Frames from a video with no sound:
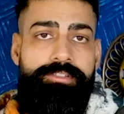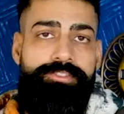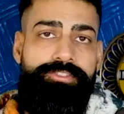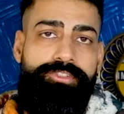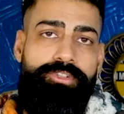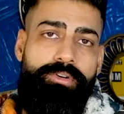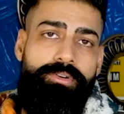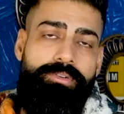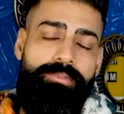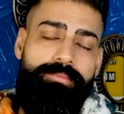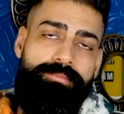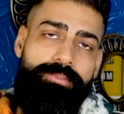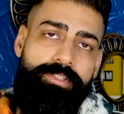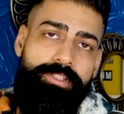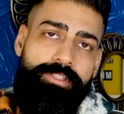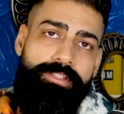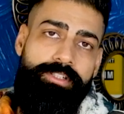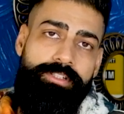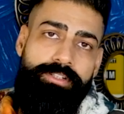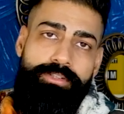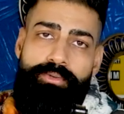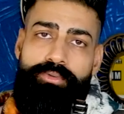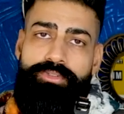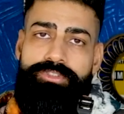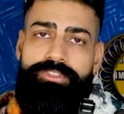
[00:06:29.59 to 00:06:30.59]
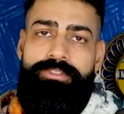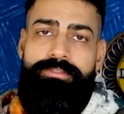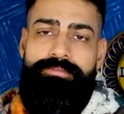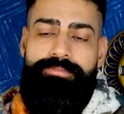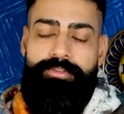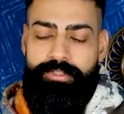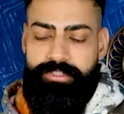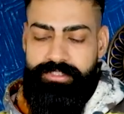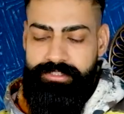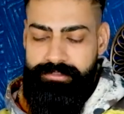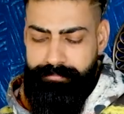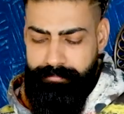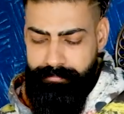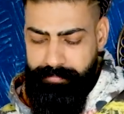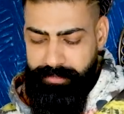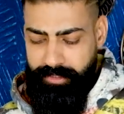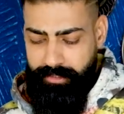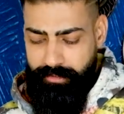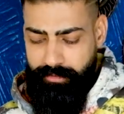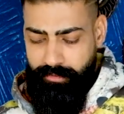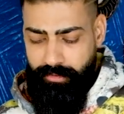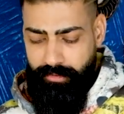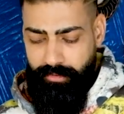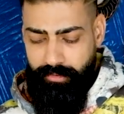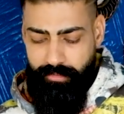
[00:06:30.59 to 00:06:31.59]
So, the conclusion for this
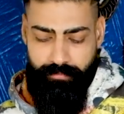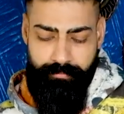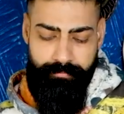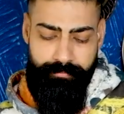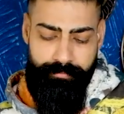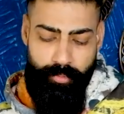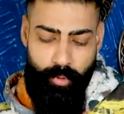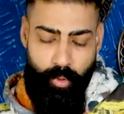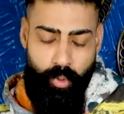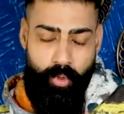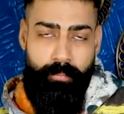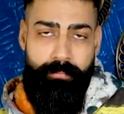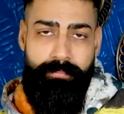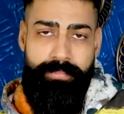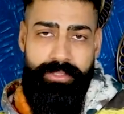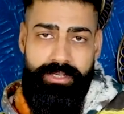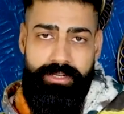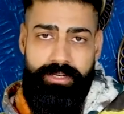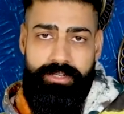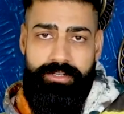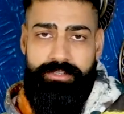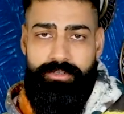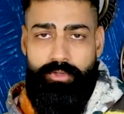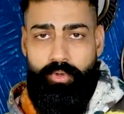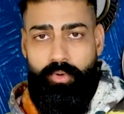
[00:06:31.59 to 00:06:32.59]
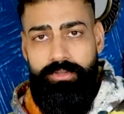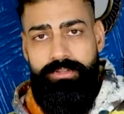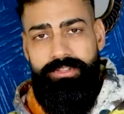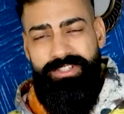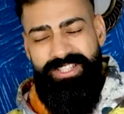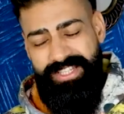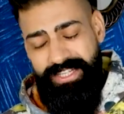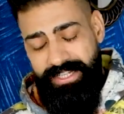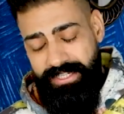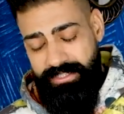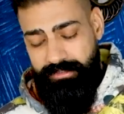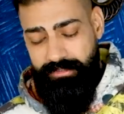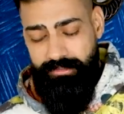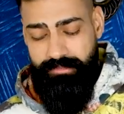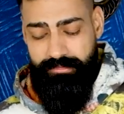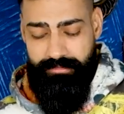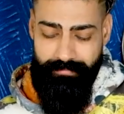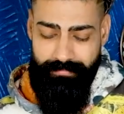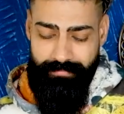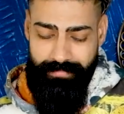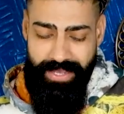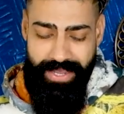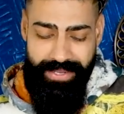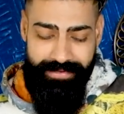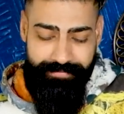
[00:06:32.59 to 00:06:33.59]
Beardo Pro Beard Growth Kit,
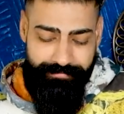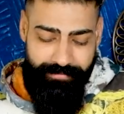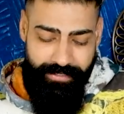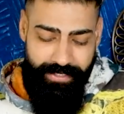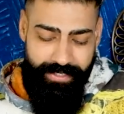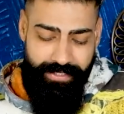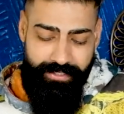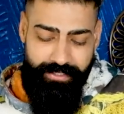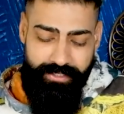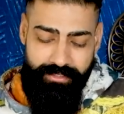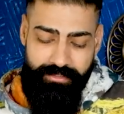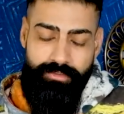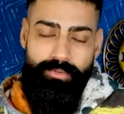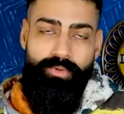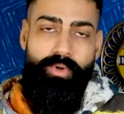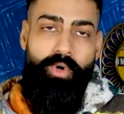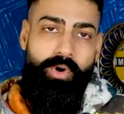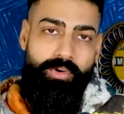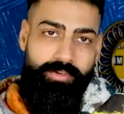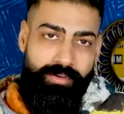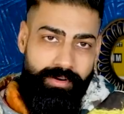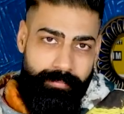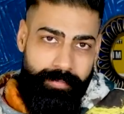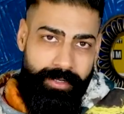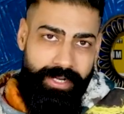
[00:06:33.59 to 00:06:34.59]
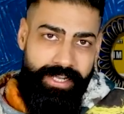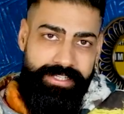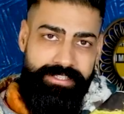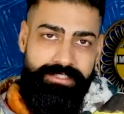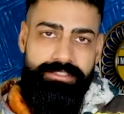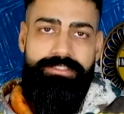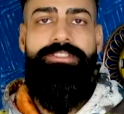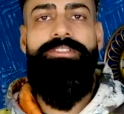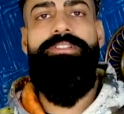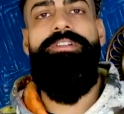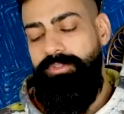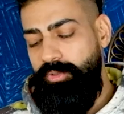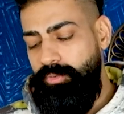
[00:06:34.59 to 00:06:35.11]
I find it overpriced.